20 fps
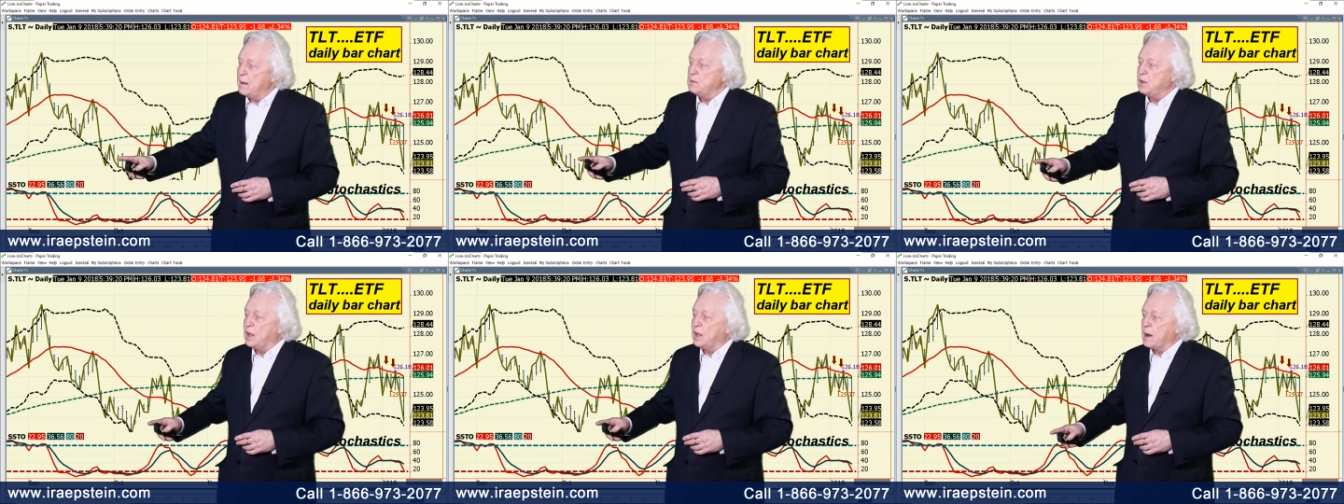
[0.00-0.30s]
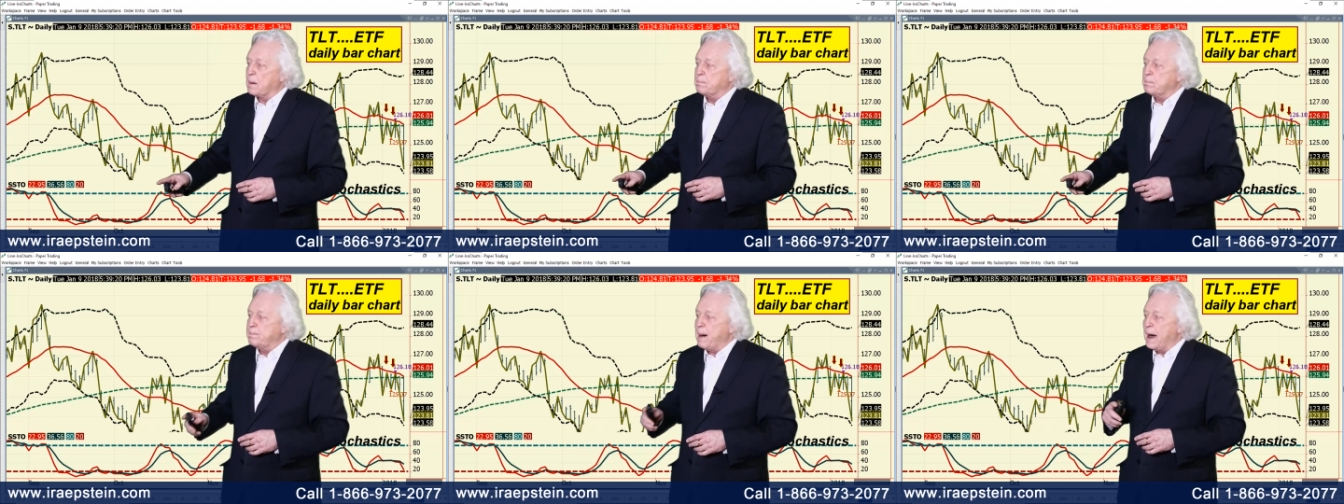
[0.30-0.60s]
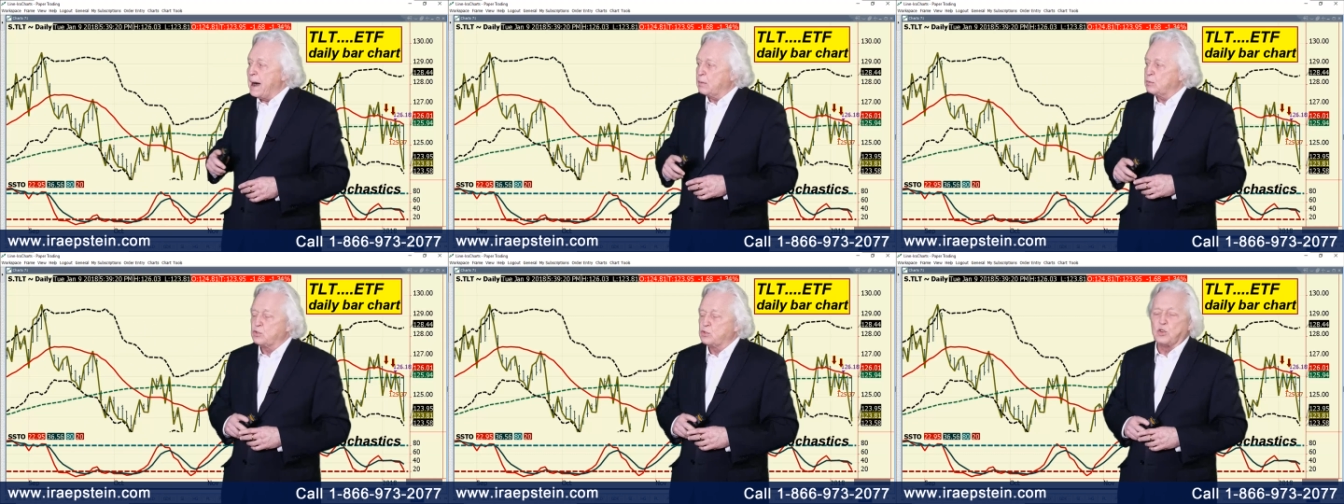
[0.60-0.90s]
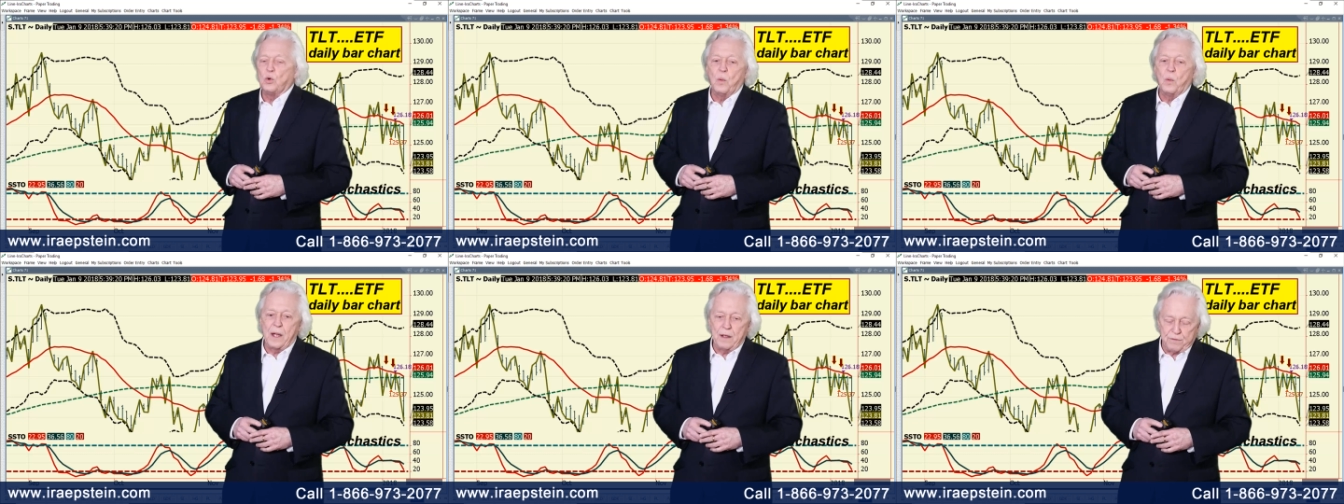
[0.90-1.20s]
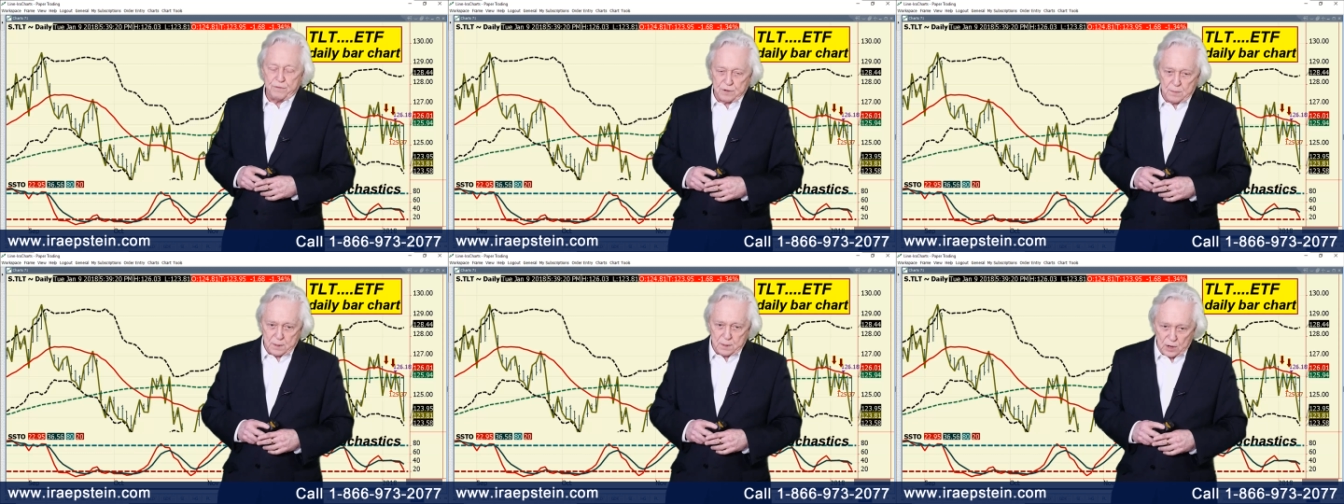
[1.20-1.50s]
you get a bounce away
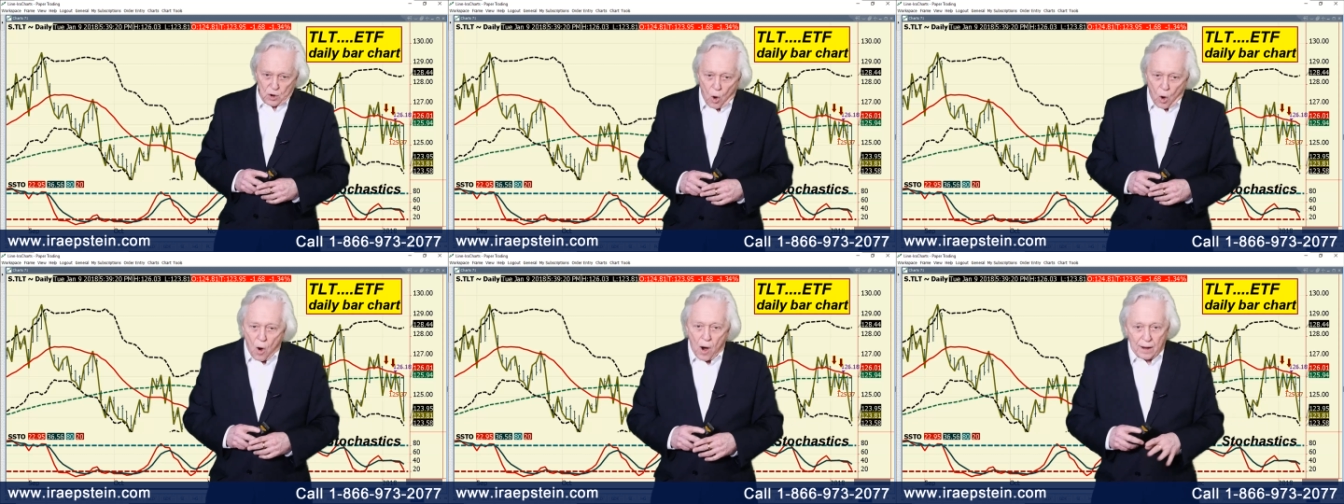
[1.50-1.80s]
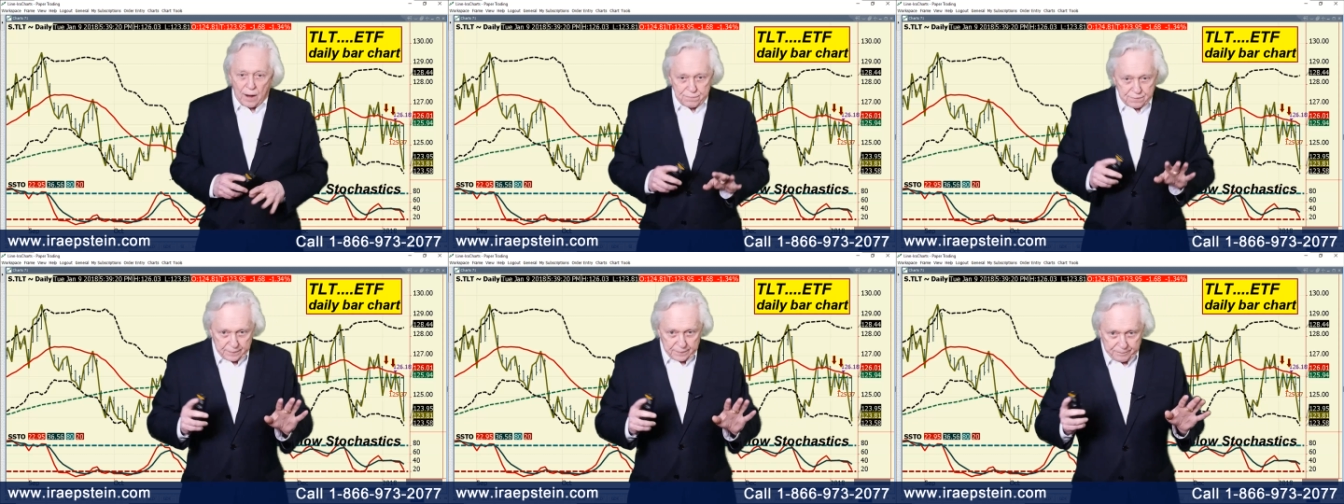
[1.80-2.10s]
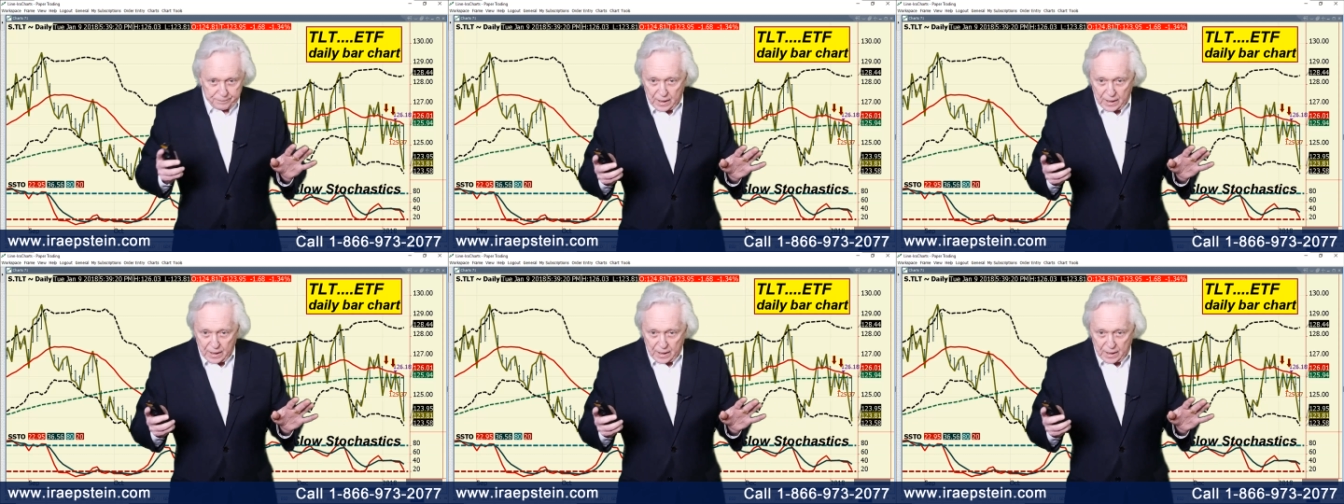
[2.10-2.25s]
from it often.